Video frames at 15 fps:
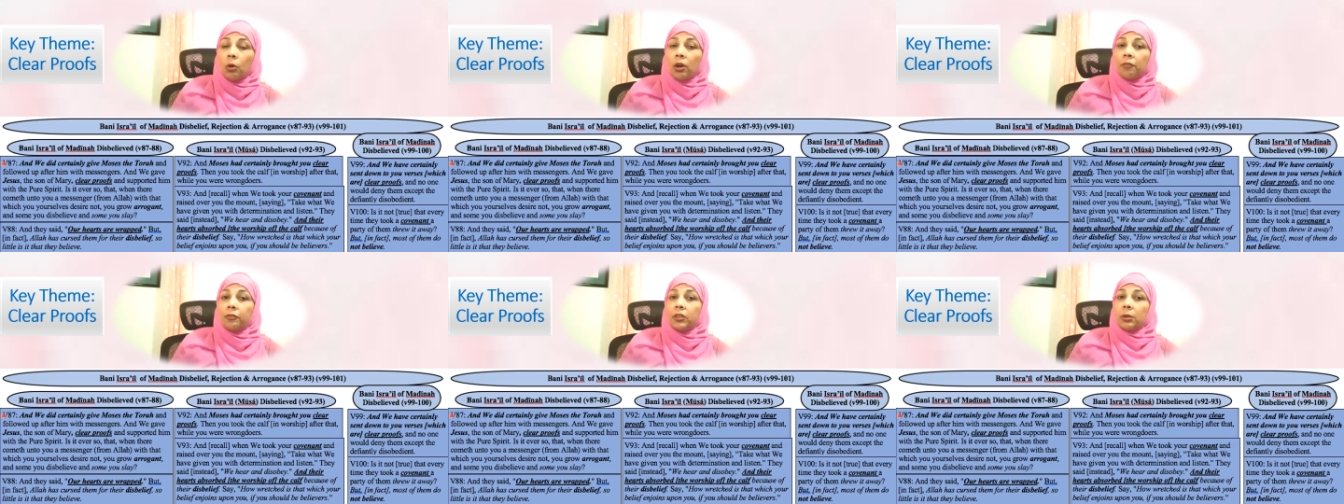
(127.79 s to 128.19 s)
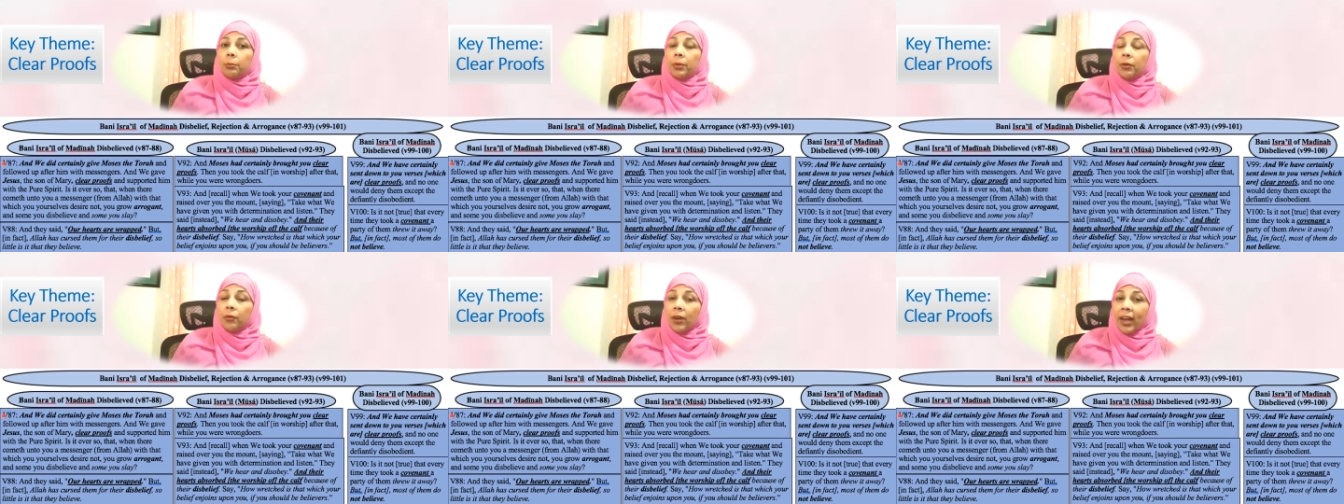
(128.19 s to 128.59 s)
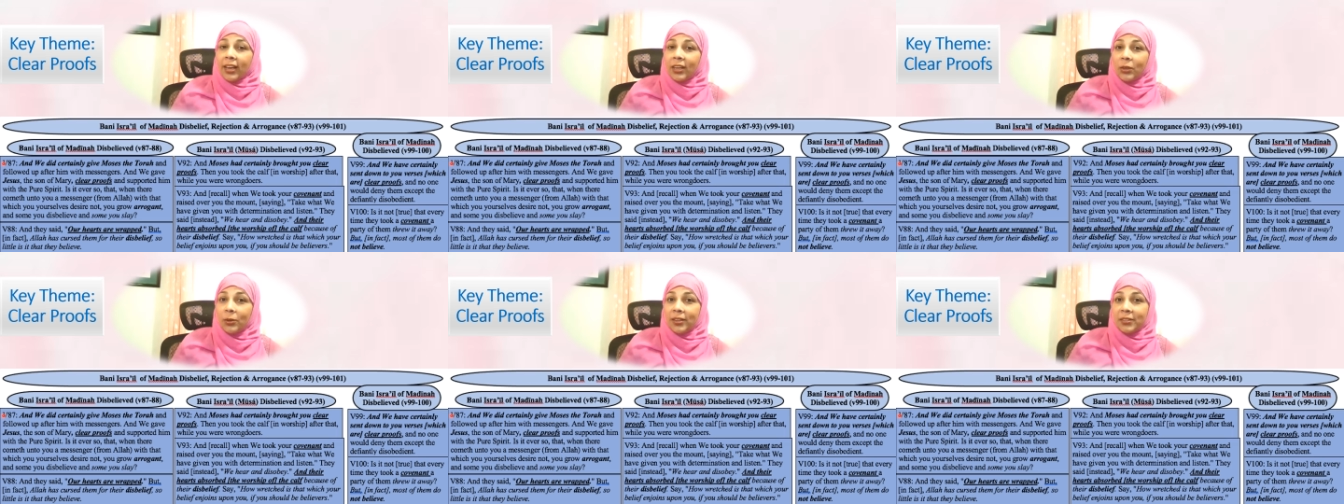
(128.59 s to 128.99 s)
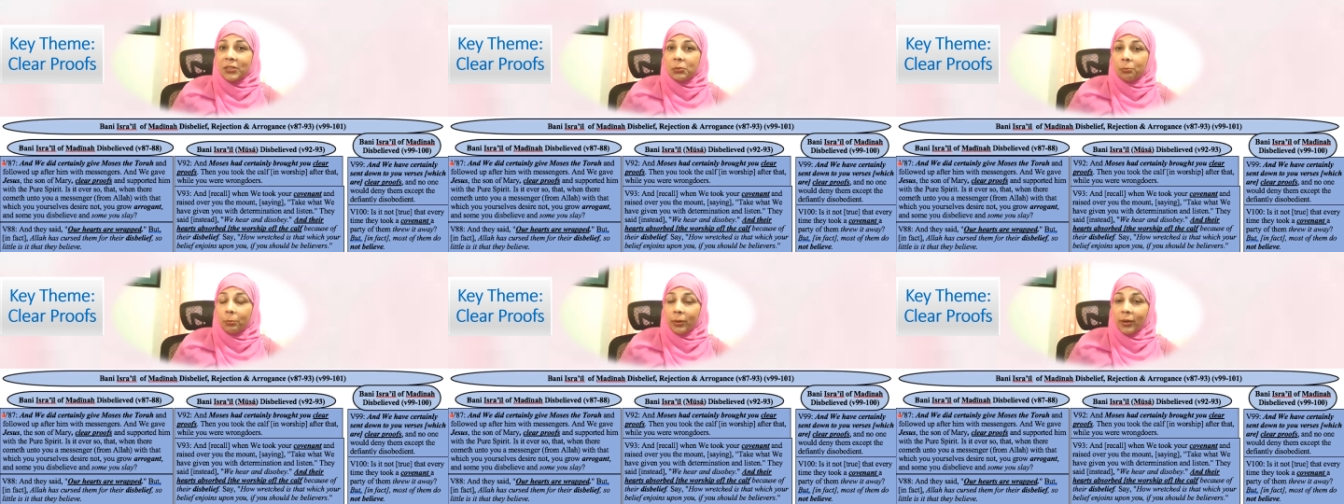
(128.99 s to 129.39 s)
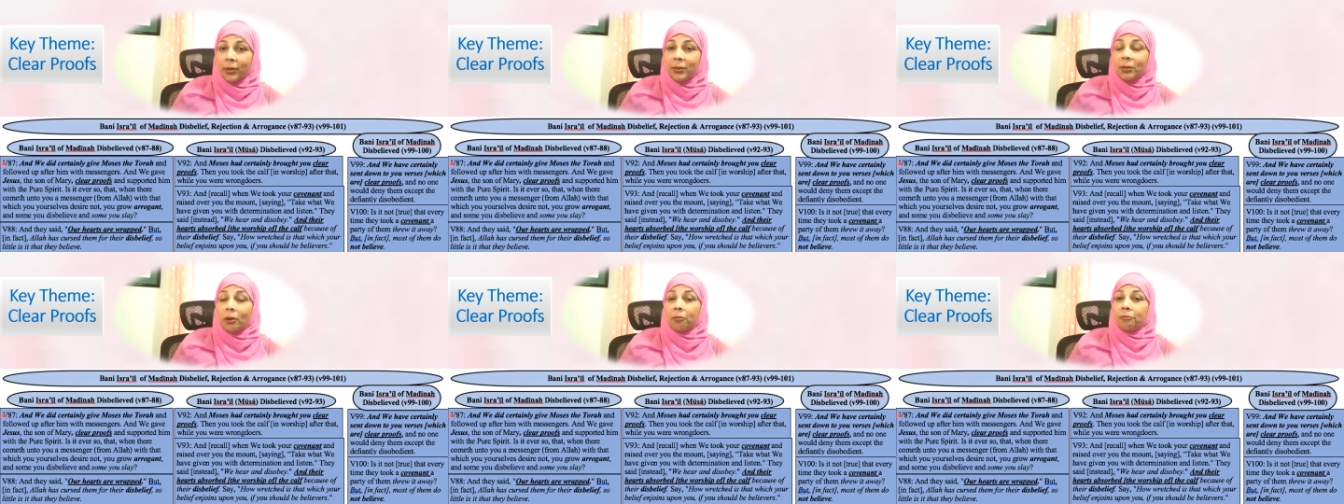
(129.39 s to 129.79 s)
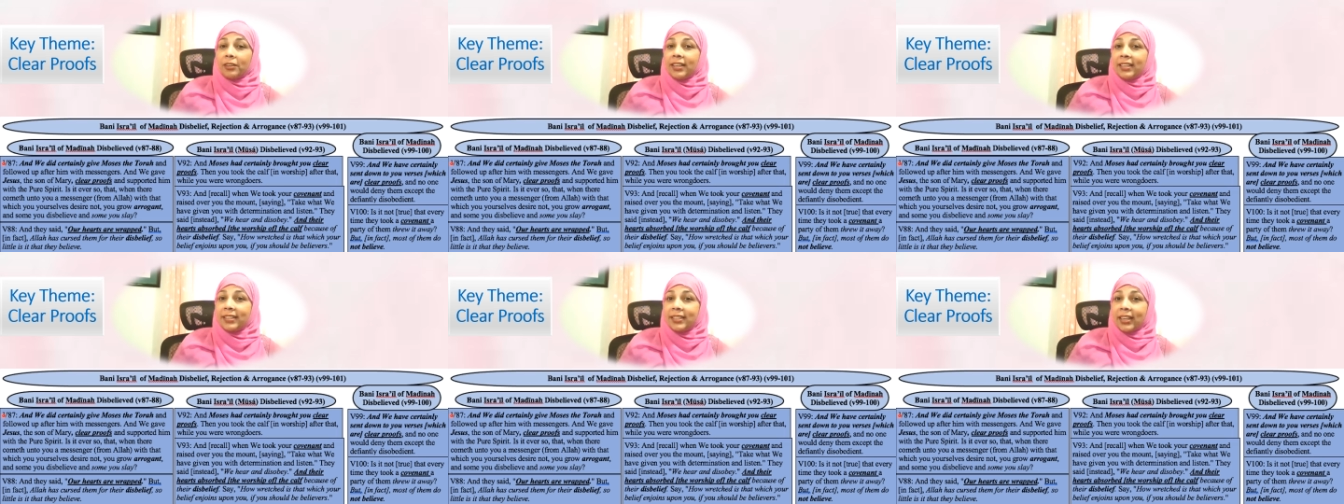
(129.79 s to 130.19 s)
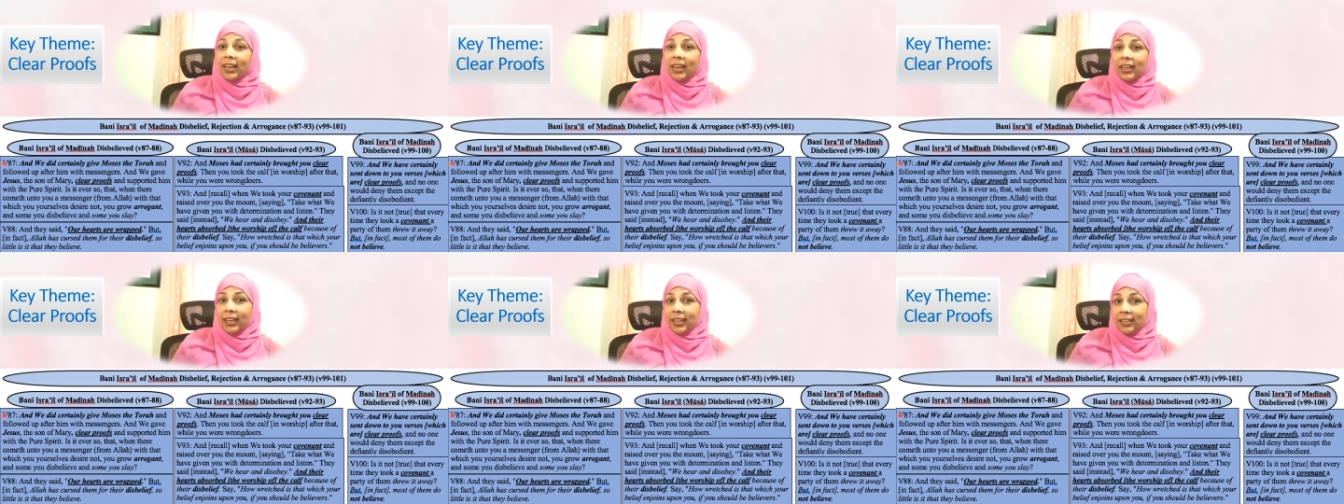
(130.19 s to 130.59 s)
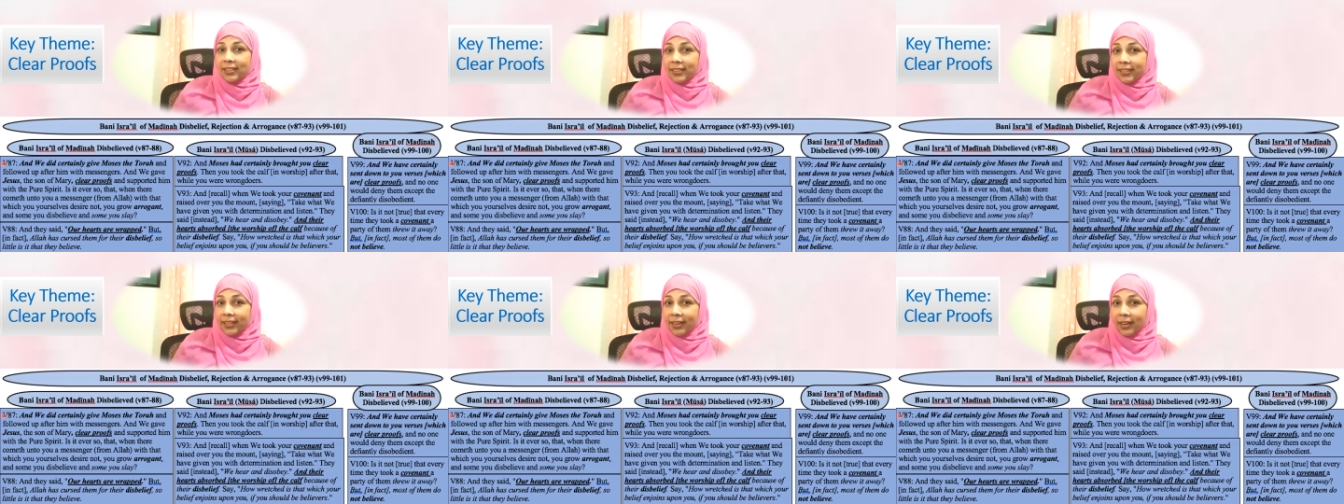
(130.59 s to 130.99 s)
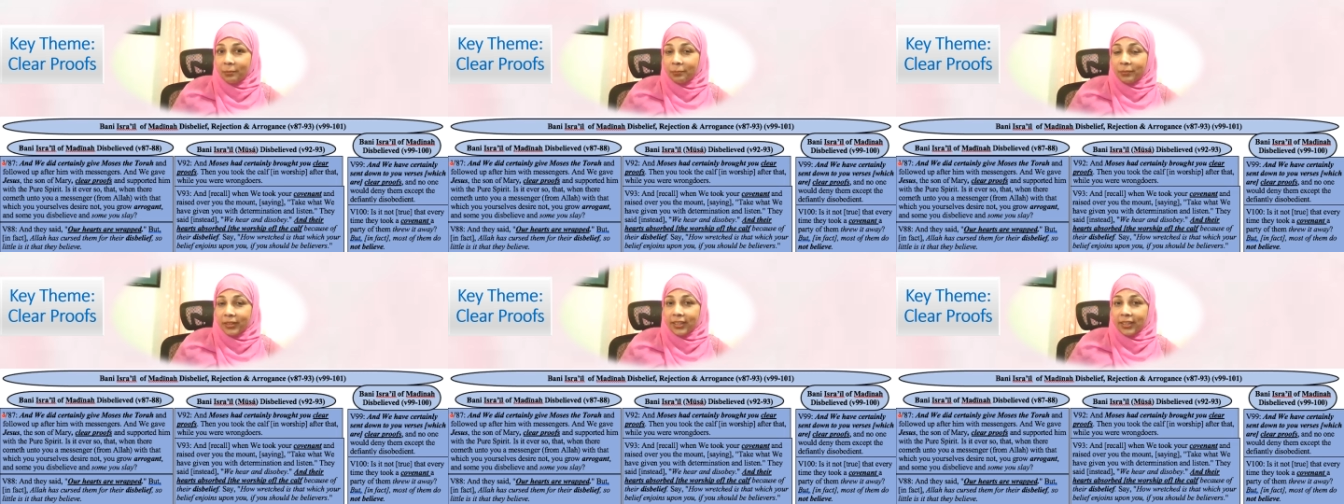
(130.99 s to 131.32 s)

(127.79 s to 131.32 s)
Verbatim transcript: of the miraculous birth of Isa alayhi salam.